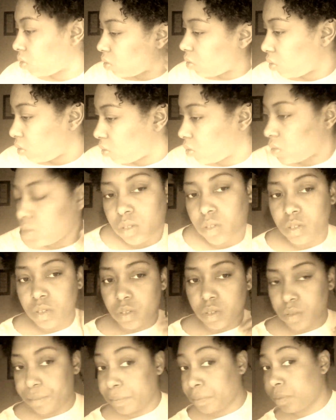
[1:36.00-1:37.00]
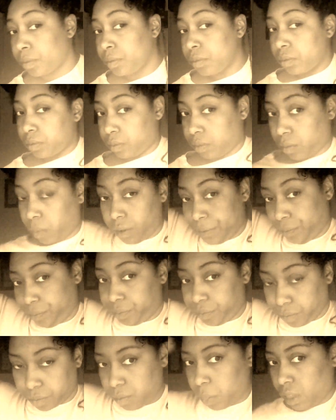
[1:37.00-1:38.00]
then I'm kind of twirling around in my
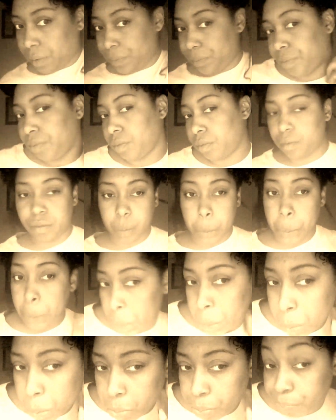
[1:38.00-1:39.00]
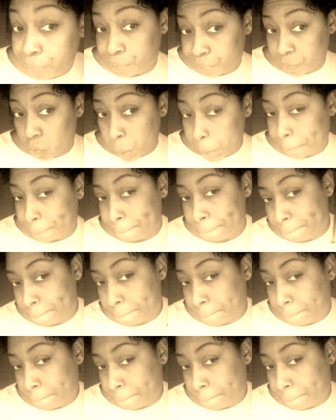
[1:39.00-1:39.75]
fingers to give it that curl. But